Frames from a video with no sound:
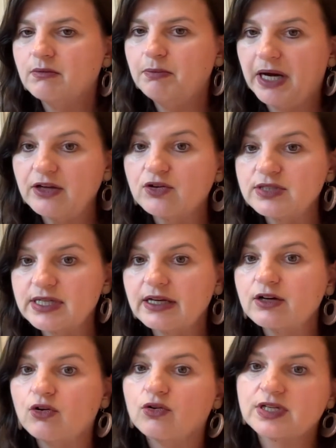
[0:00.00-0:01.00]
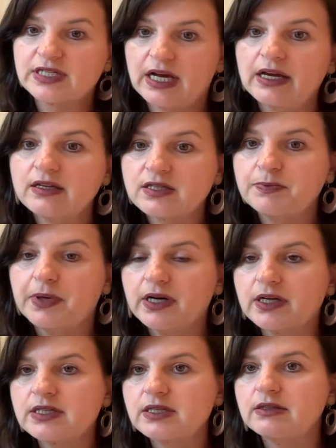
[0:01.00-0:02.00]
biotech or science
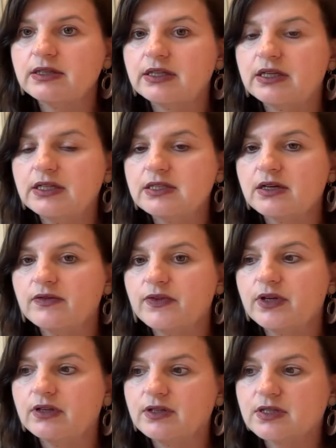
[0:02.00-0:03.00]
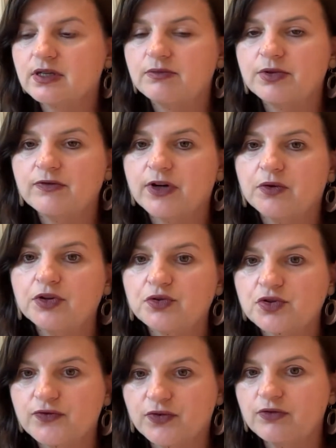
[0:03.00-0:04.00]
parks in Netherlands, I think this can be very
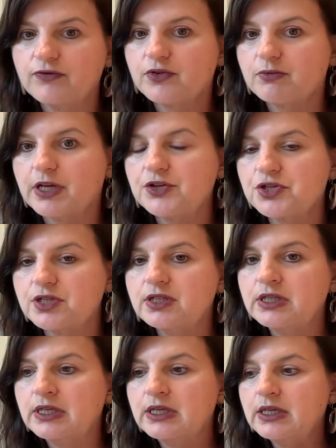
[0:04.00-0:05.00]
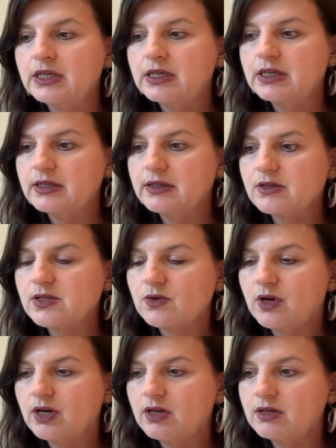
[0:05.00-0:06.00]
useful information. So
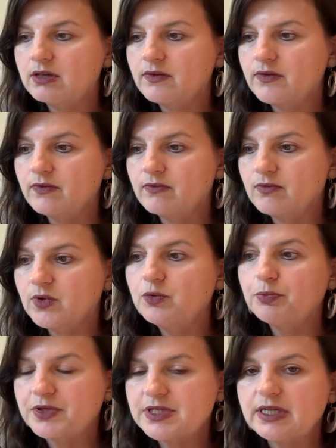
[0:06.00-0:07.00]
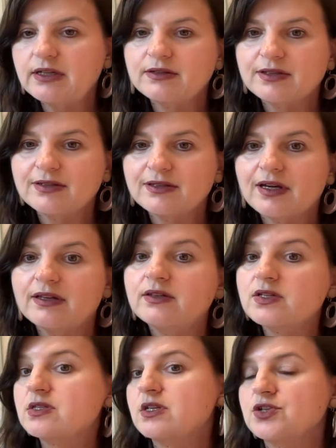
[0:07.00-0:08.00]
I will present it. And
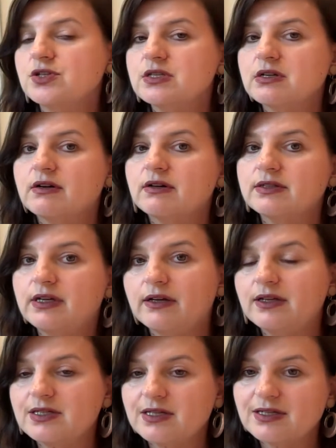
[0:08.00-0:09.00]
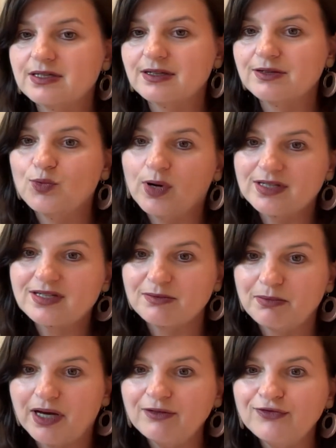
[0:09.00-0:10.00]
these sessions are done, as I said, once a
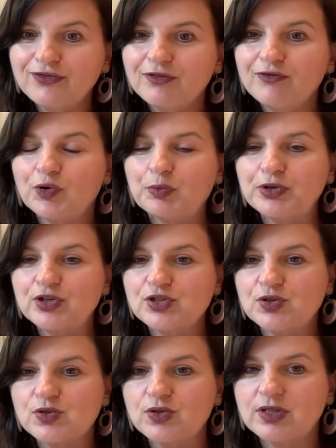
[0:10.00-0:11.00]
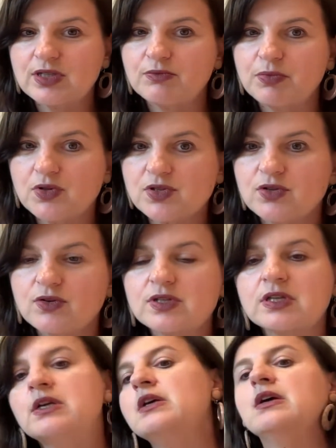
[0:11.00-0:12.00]
month for PhD students and postdocs.